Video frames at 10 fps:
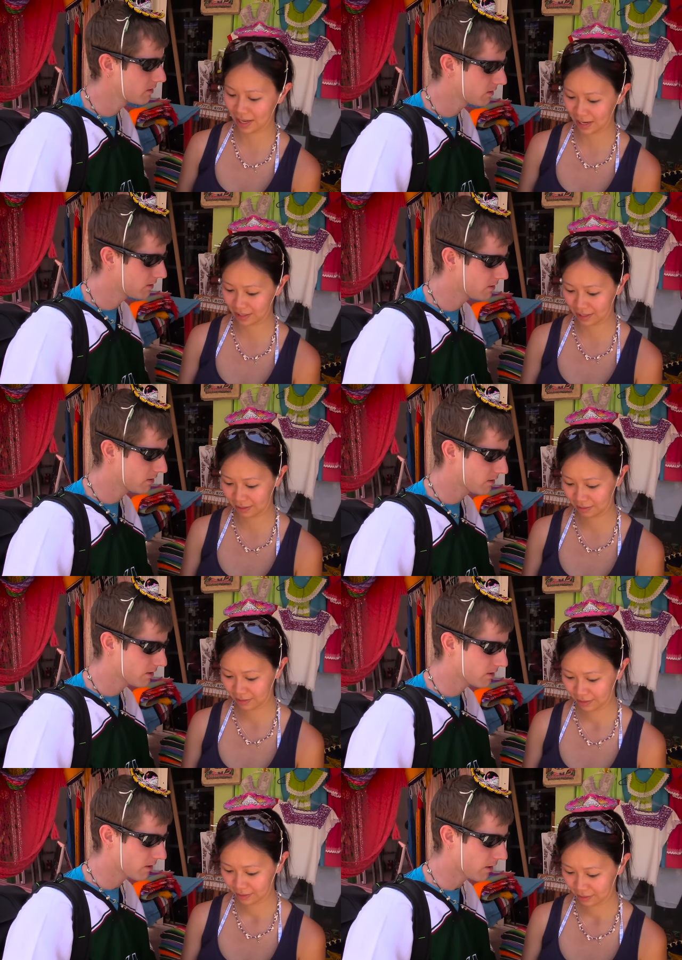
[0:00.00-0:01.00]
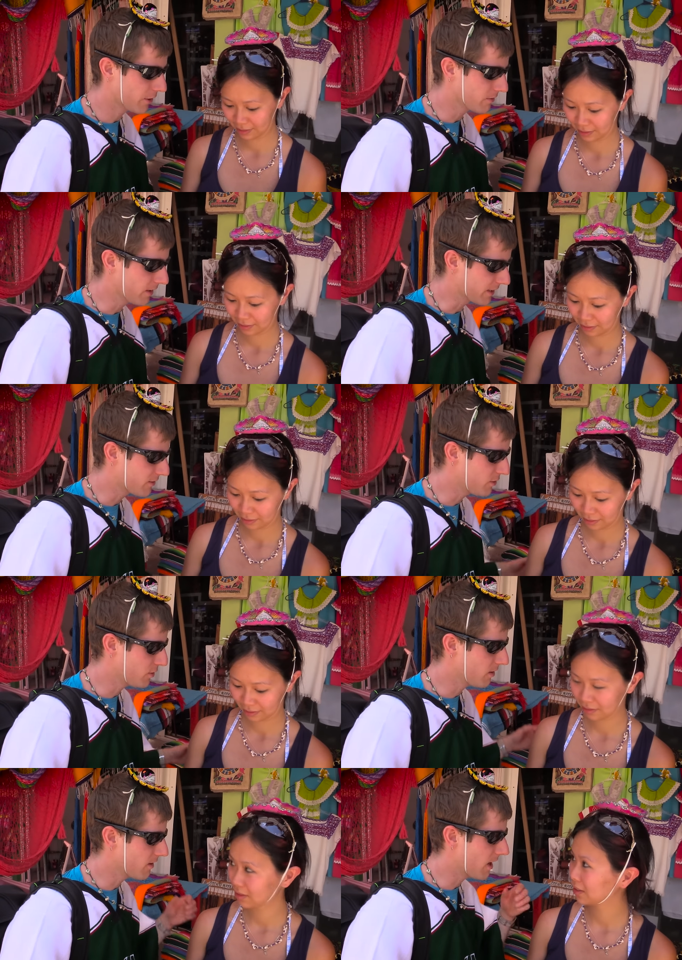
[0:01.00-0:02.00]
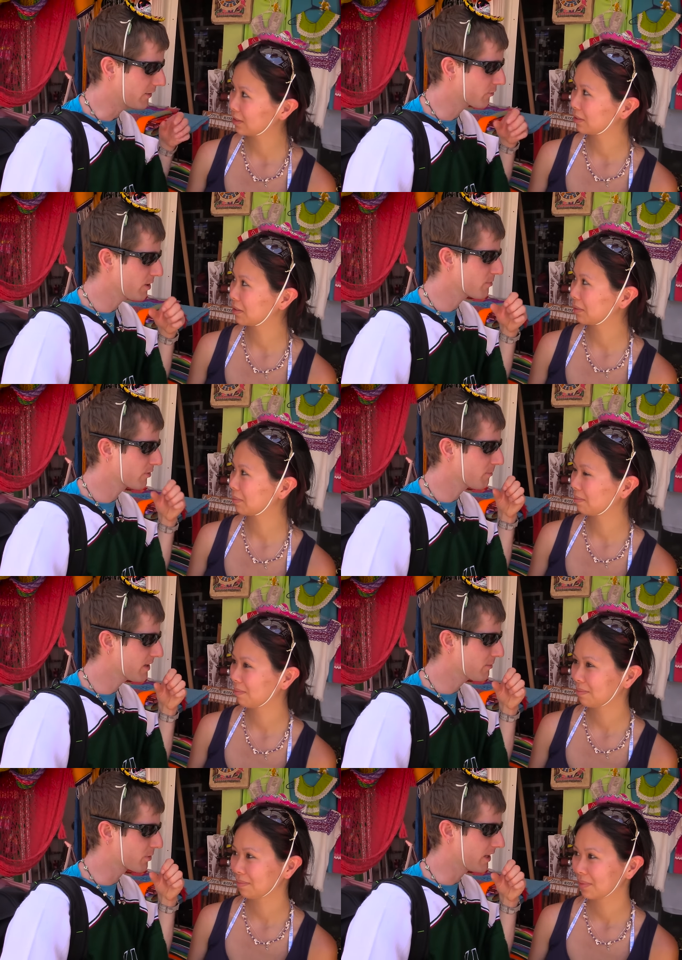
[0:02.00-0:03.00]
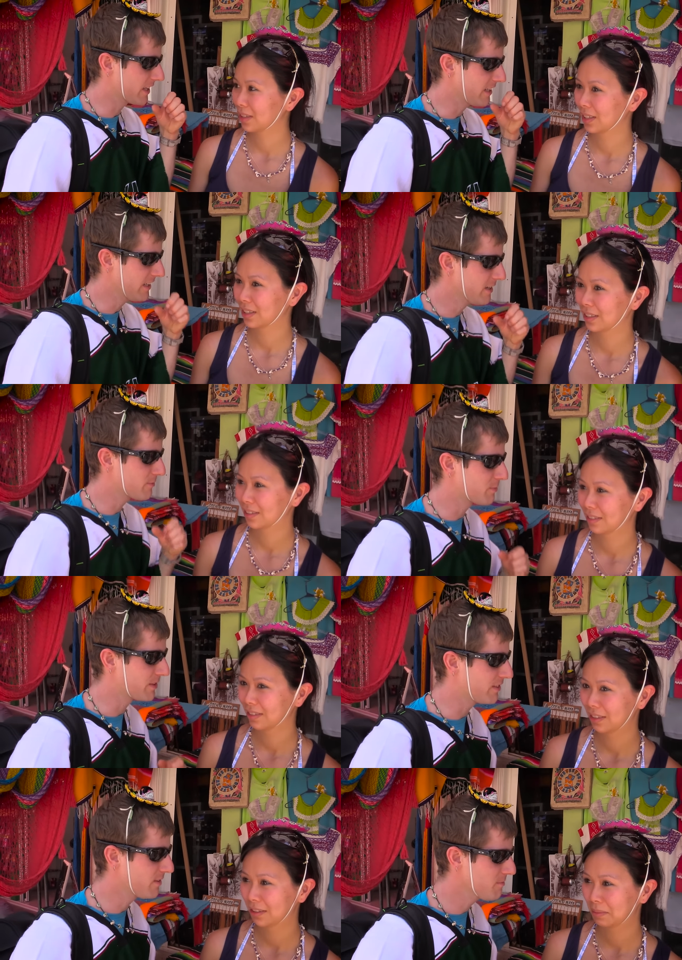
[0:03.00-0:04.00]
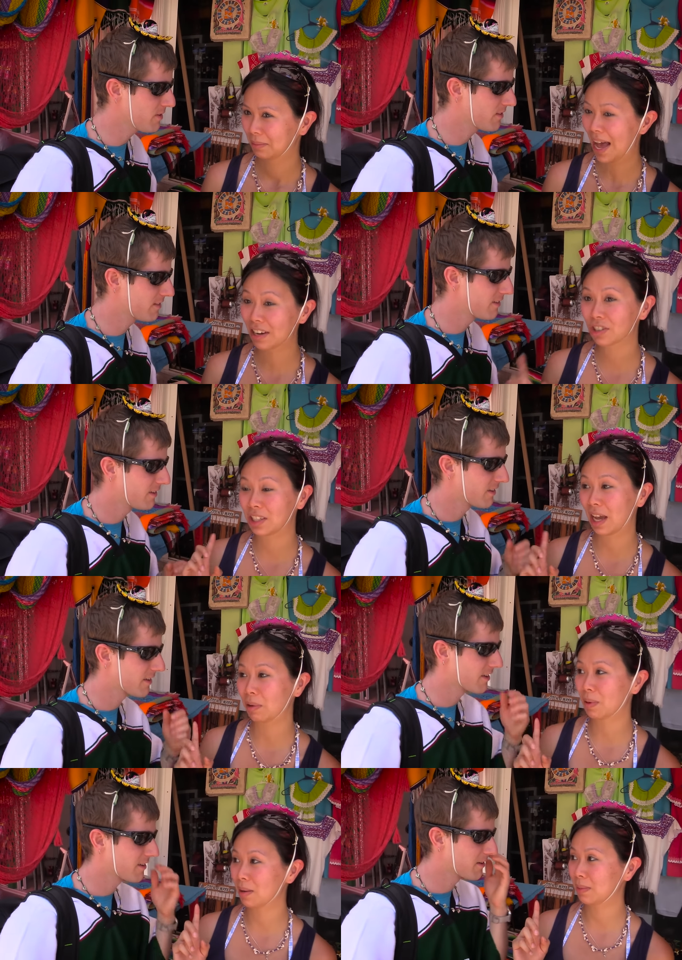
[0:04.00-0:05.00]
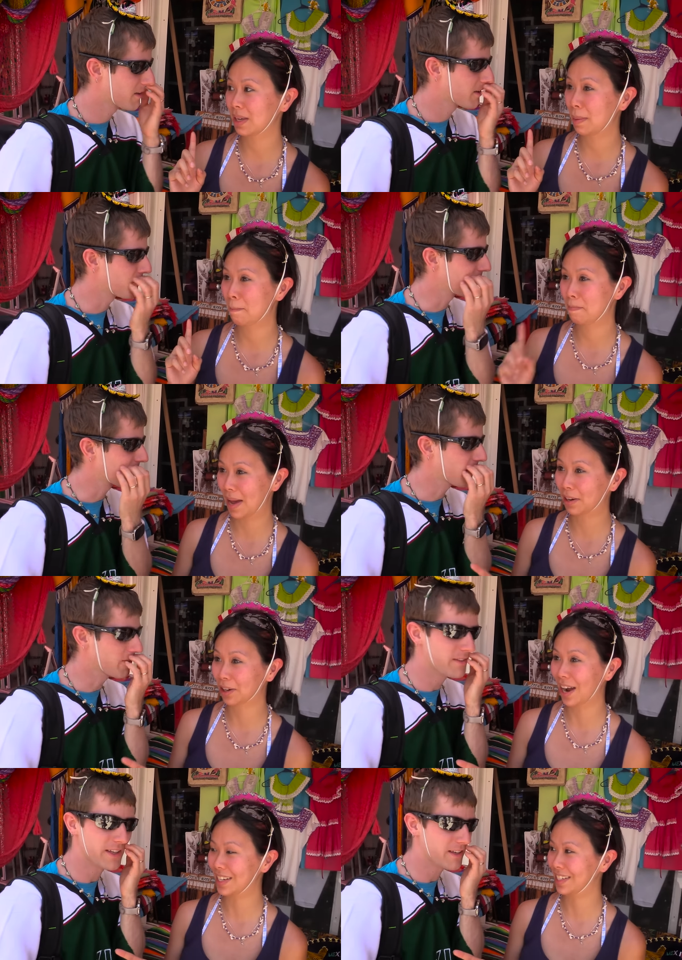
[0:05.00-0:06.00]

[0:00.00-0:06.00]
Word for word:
Speaker 1: that idea.
Speaker 2: Alright, like, ice cream or something and we're like eating it when we see them.
Speaker 1: Actually, that would probably be a we better have, like,